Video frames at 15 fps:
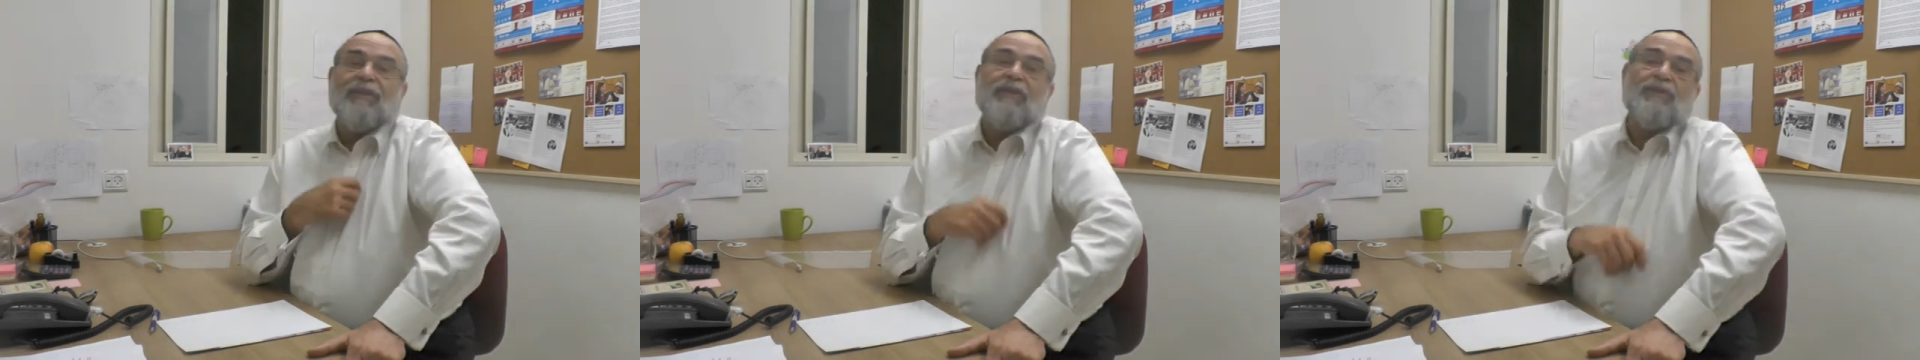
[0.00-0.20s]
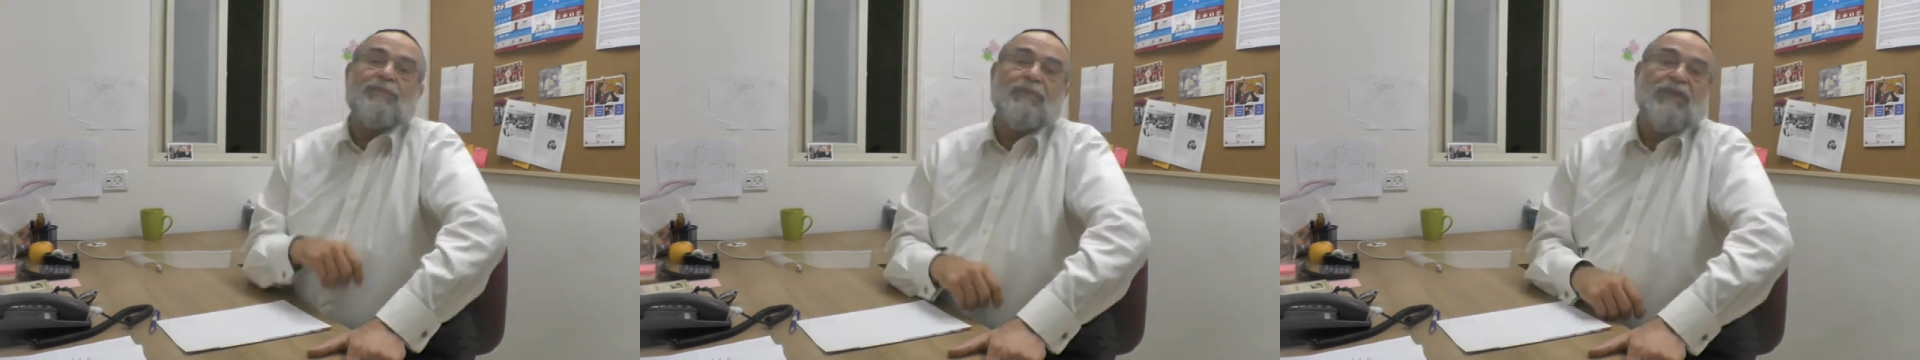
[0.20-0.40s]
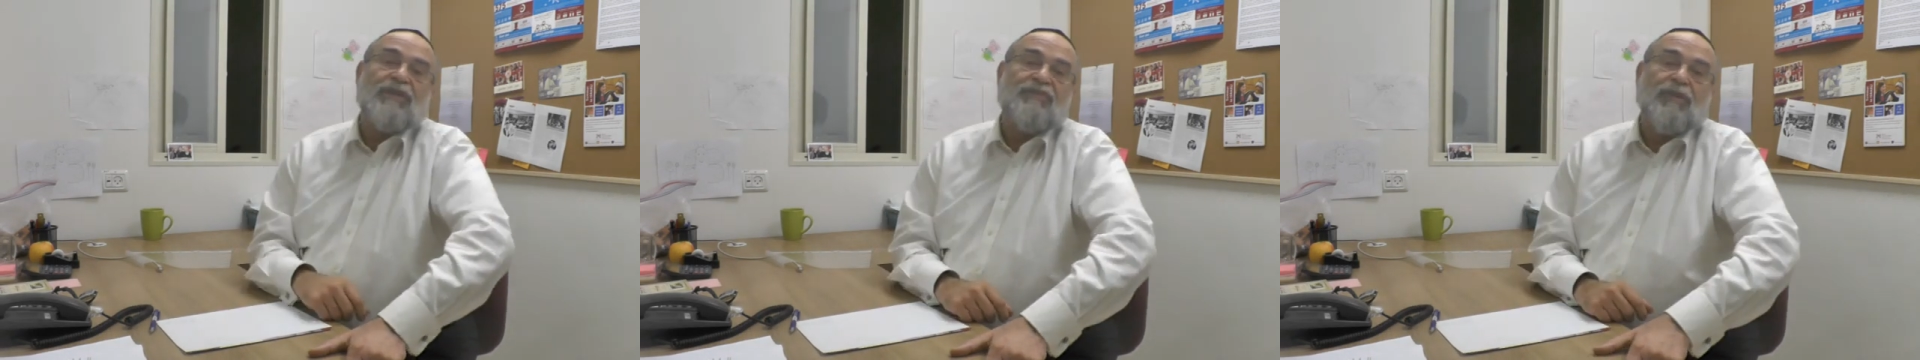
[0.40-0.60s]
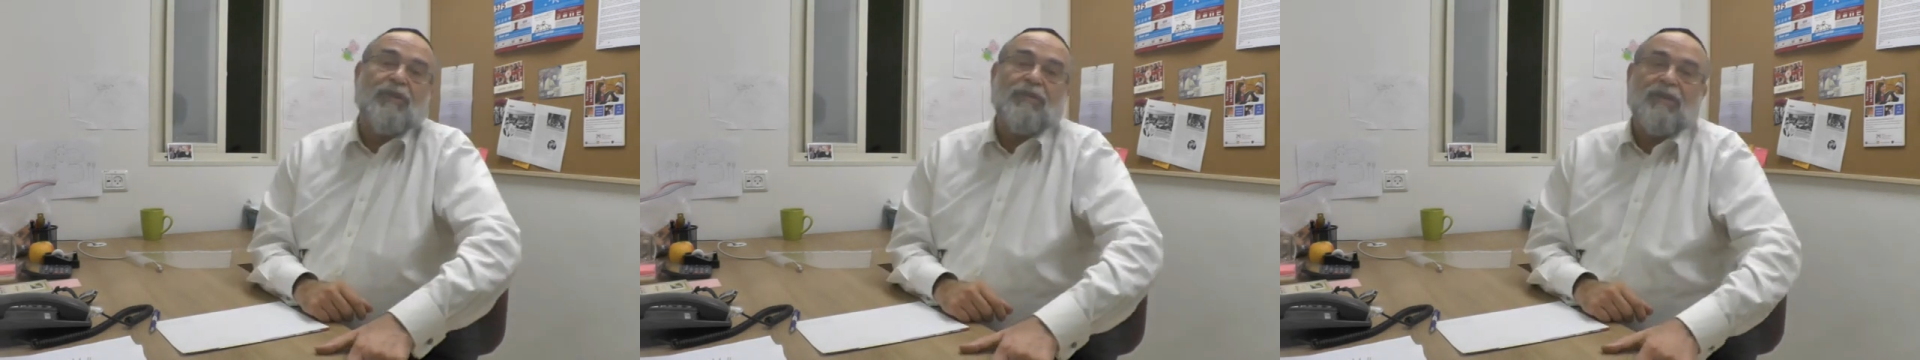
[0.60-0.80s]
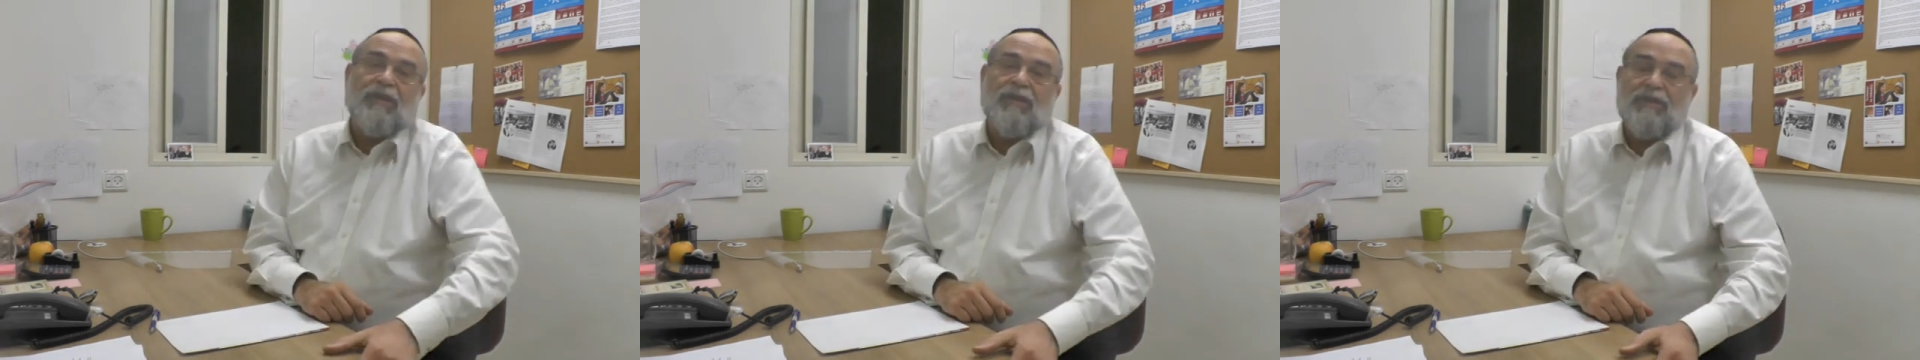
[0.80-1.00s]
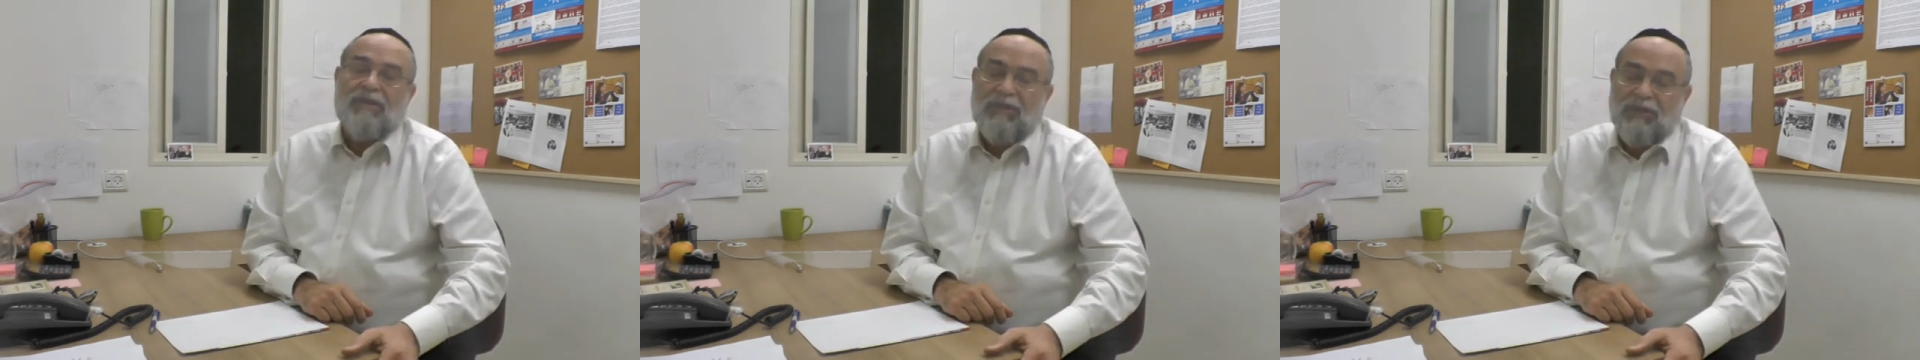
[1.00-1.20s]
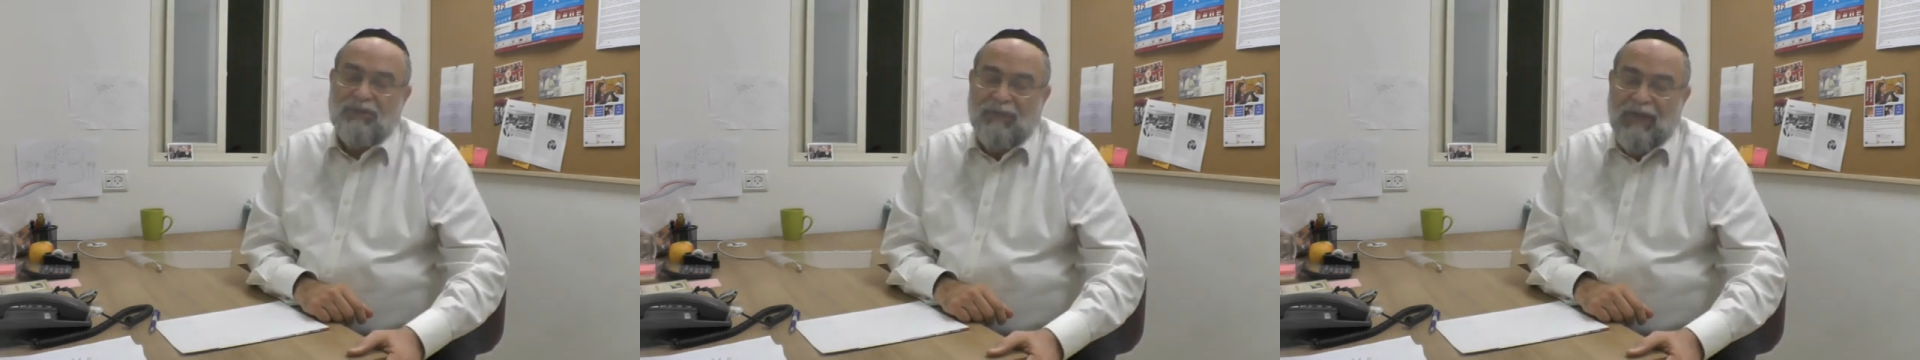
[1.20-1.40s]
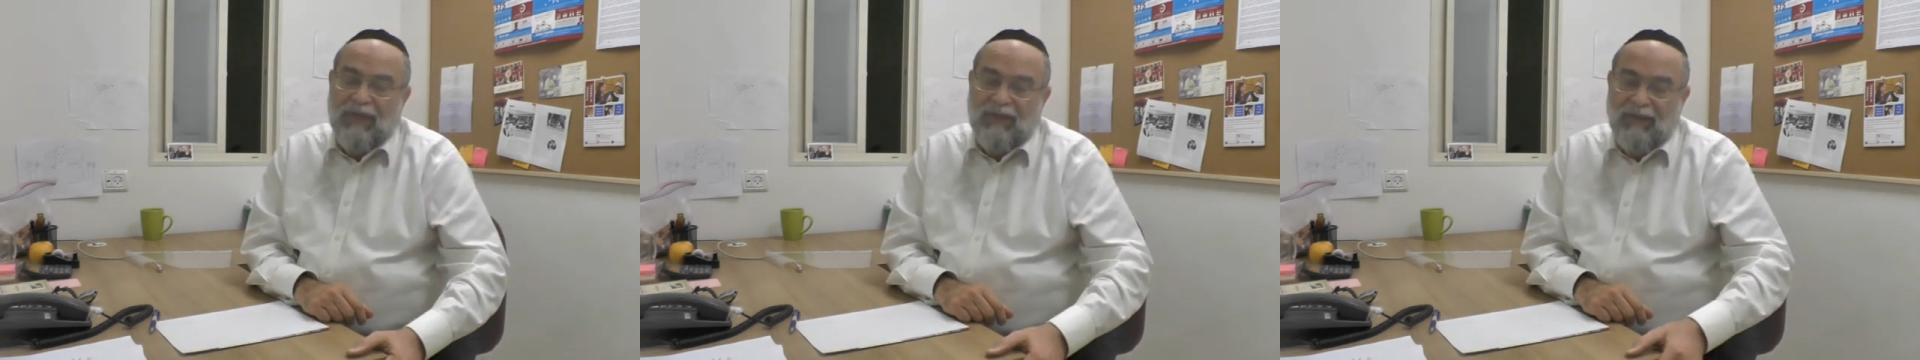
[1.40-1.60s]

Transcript: those mitzvot is trying